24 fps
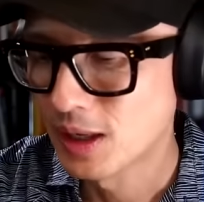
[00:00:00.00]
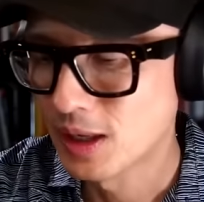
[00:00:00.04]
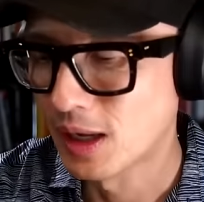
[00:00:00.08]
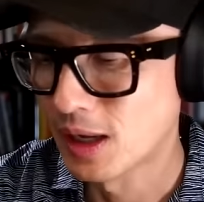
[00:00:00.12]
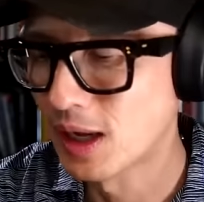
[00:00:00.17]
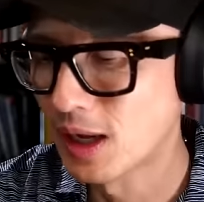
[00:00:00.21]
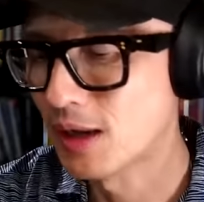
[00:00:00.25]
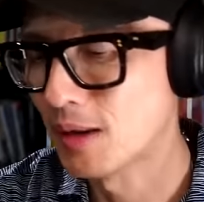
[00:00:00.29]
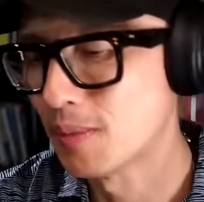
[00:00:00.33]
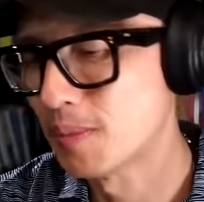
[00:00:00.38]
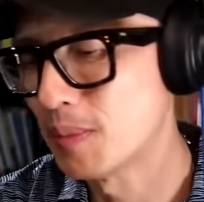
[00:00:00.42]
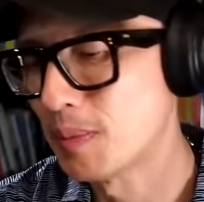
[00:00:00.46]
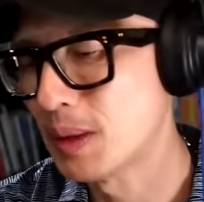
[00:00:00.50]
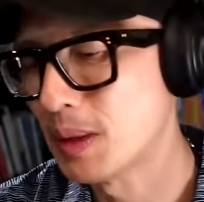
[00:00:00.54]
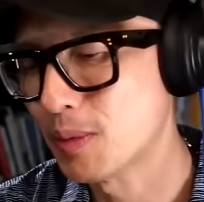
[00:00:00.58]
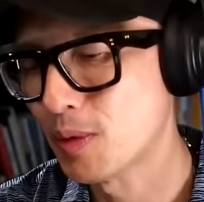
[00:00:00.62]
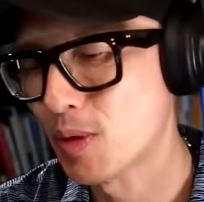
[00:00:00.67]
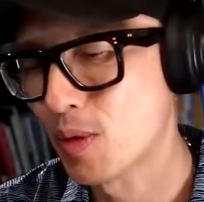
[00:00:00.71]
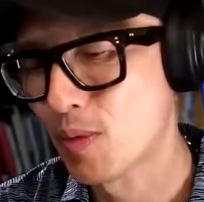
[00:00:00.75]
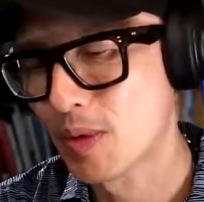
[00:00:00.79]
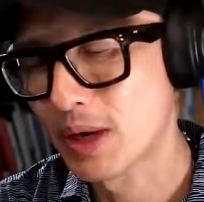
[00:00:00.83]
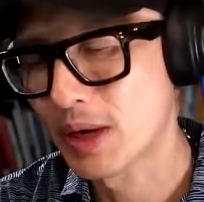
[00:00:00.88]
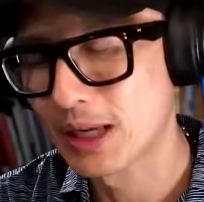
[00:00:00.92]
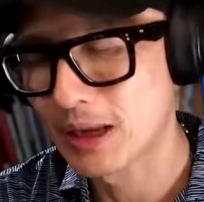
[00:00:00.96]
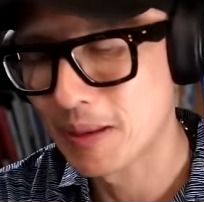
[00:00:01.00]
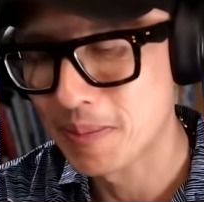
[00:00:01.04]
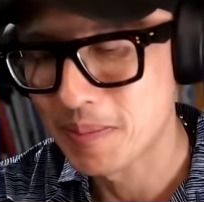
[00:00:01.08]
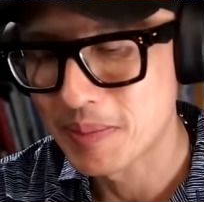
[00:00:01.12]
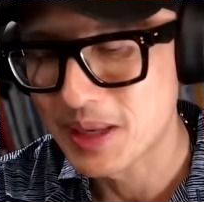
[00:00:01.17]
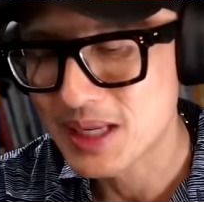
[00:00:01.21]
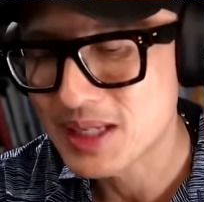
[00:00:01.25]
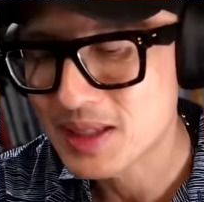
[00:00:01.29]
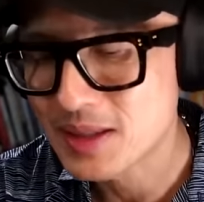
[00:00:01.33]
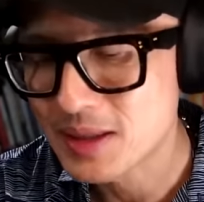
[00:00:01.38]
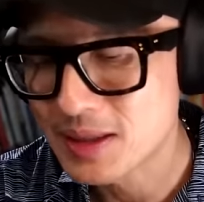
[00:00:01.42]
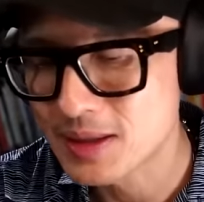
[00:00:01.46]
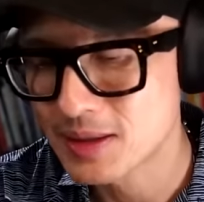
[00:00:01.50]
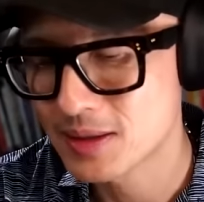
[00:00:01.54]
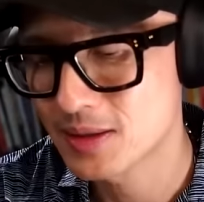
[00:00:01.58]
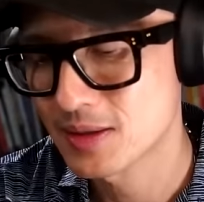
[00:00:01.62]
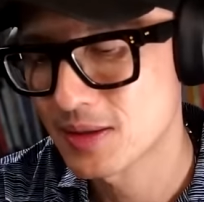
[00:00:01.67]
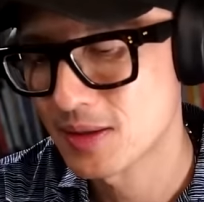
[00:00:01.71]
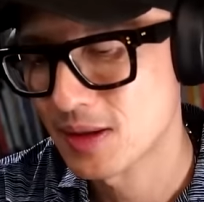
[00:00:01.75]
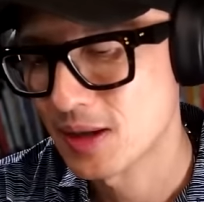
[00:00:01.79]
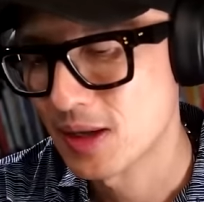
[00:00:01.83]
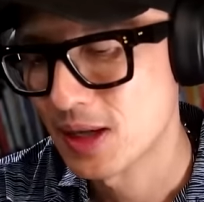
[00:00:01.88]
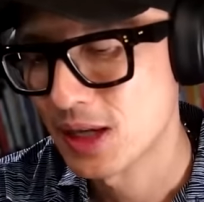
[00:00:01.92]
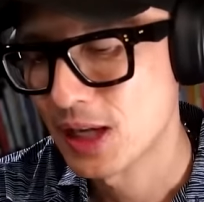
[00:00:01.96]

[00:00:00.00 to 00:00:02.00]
uh, people who are running a business,